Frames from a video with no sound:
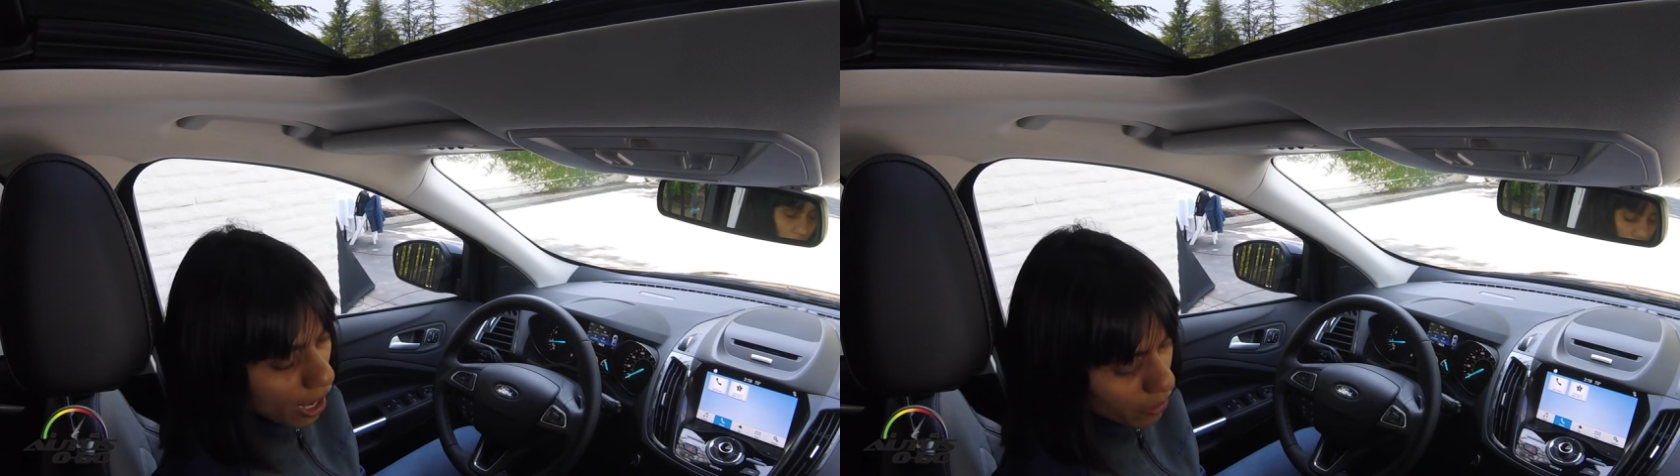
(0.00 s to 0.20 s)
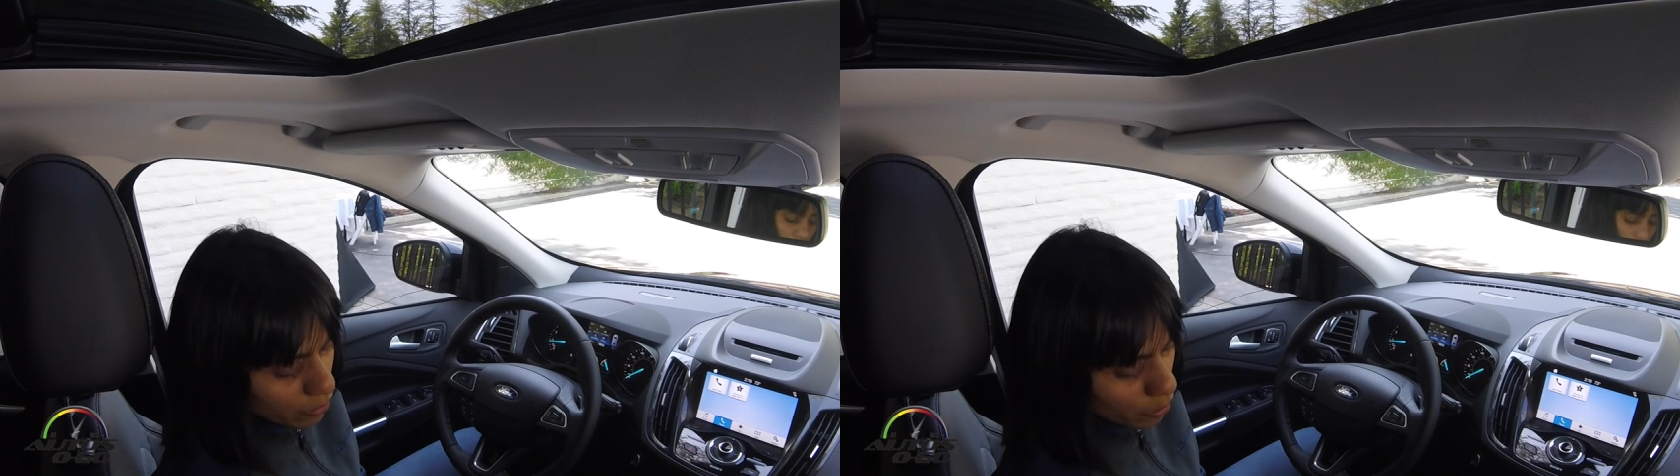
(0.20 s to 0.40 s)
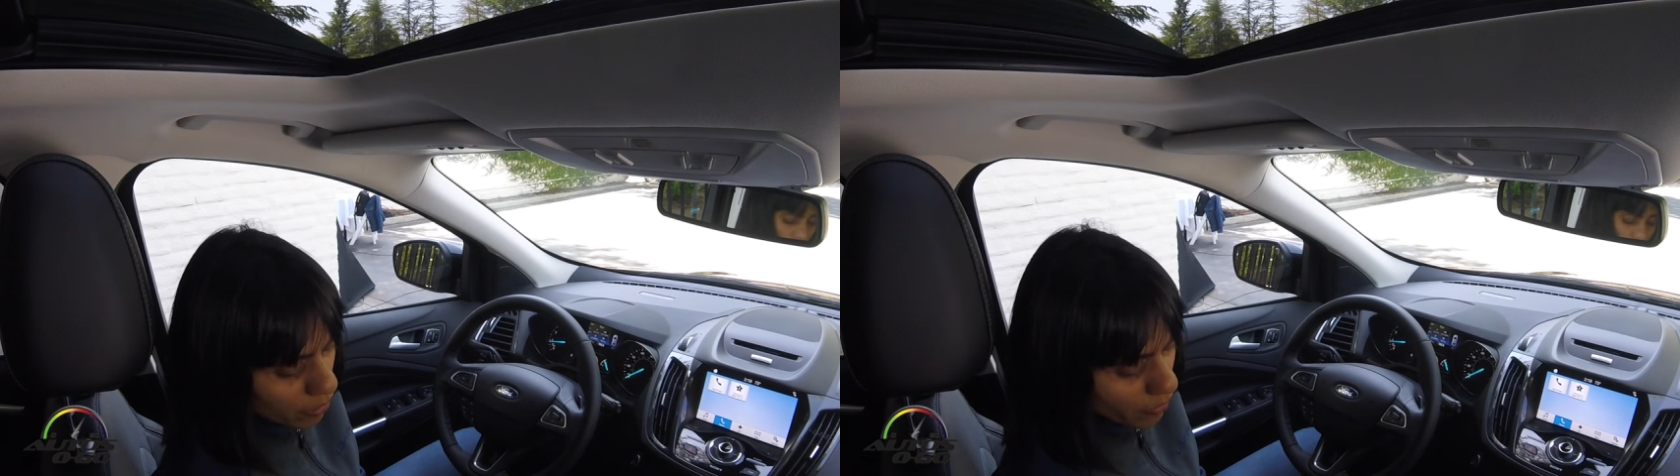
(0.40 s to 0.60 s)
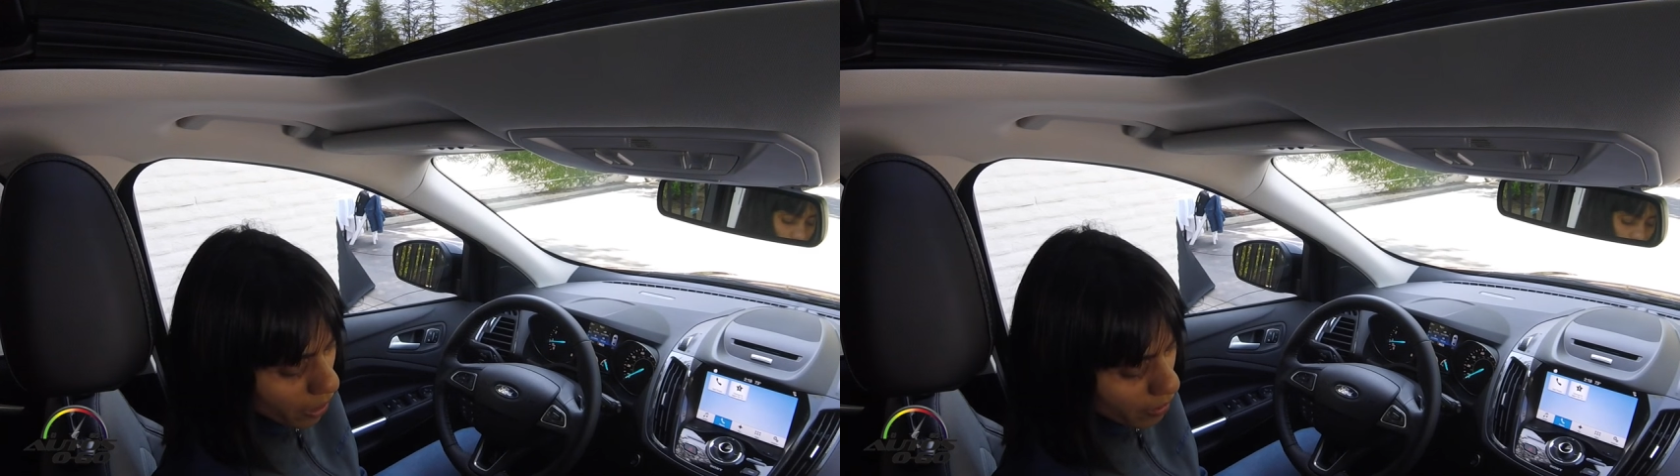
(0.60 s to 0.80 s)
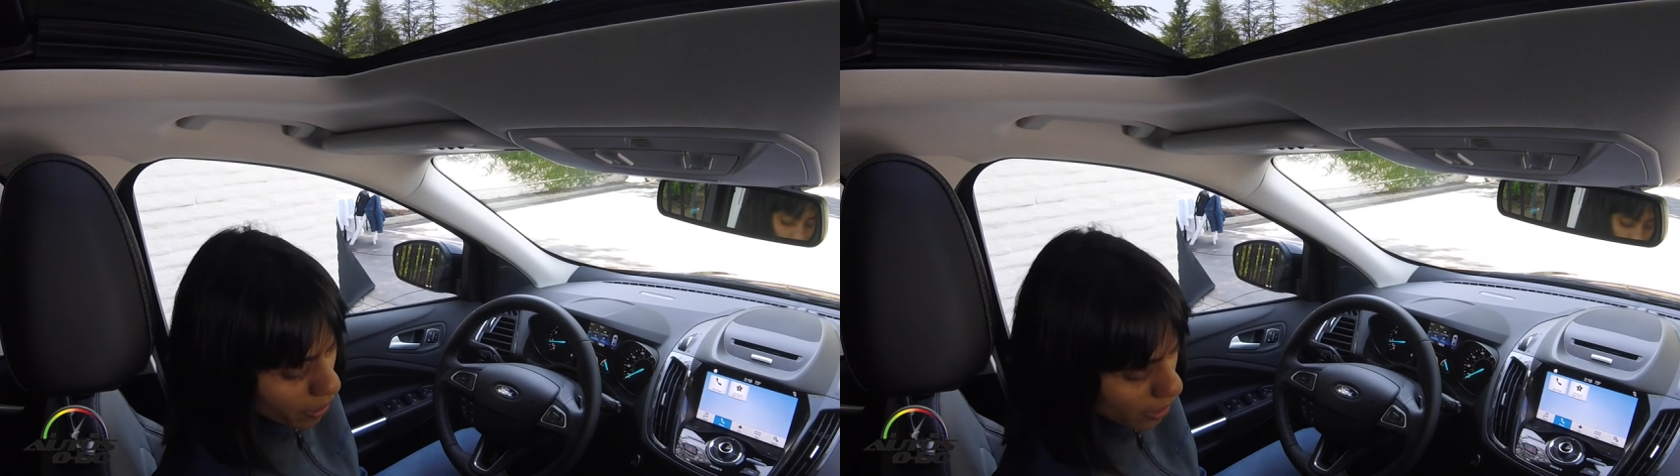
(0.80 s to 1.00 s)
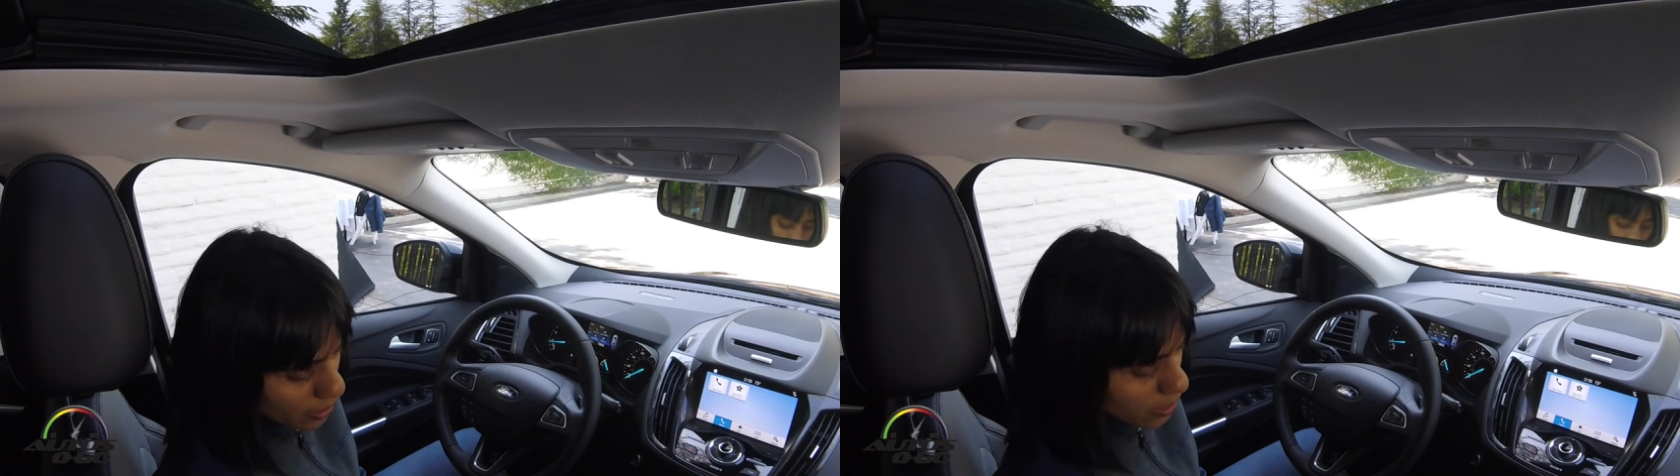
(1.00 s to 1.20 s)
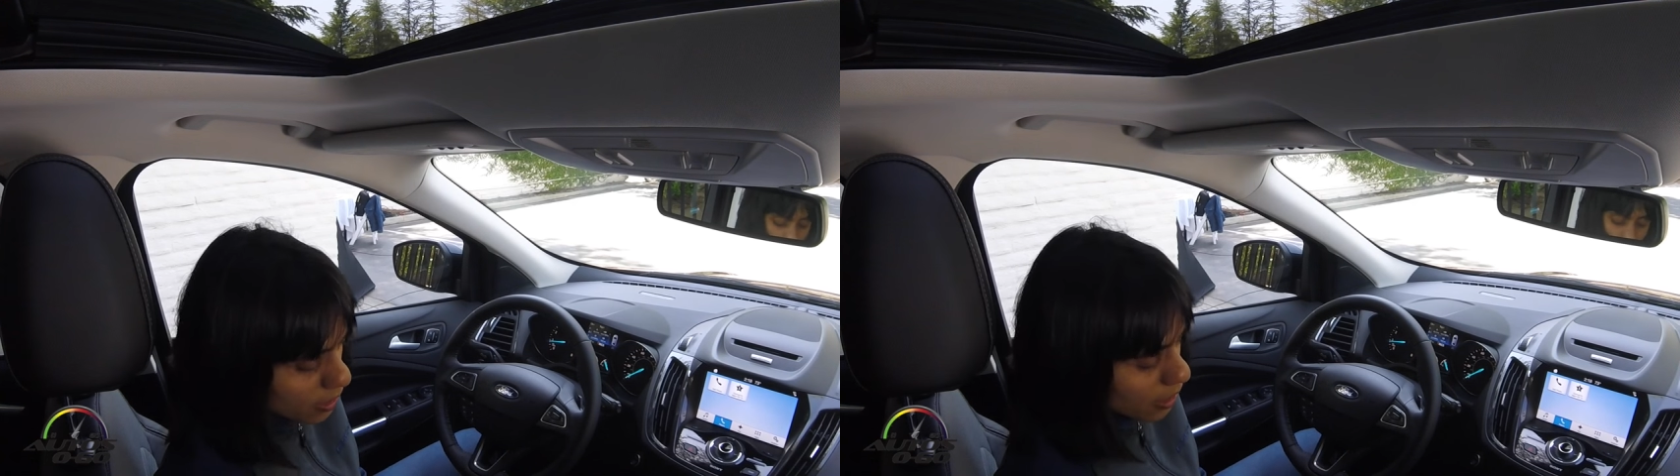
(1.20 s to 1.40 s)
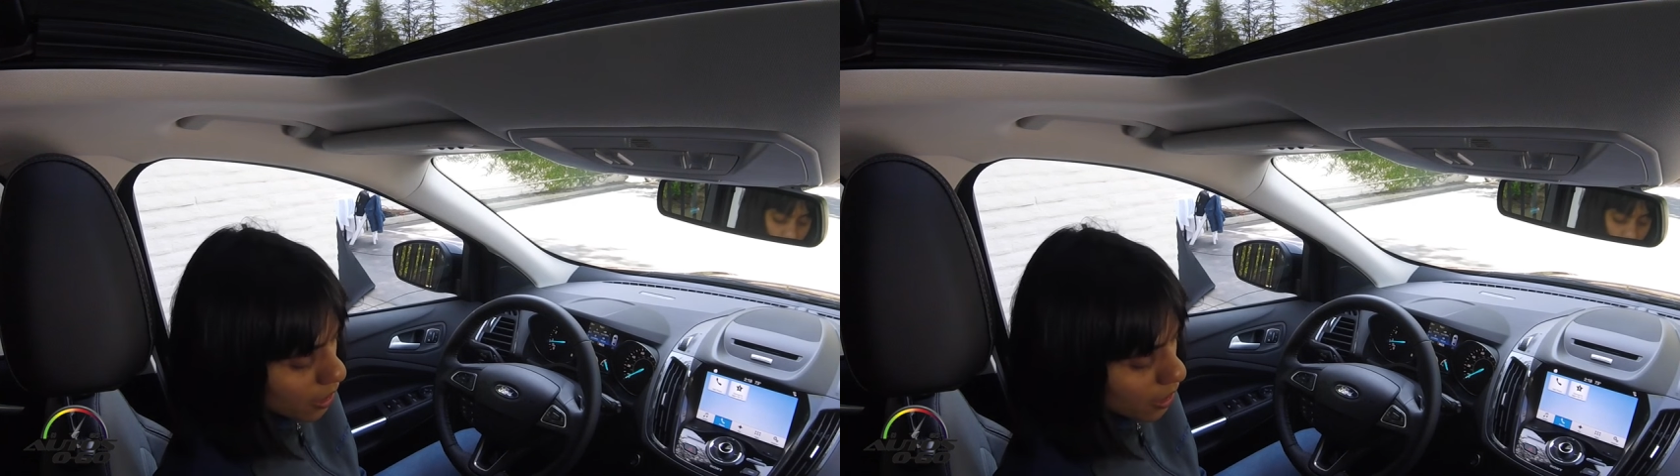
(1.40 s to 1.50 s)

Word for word: iPhone 5S,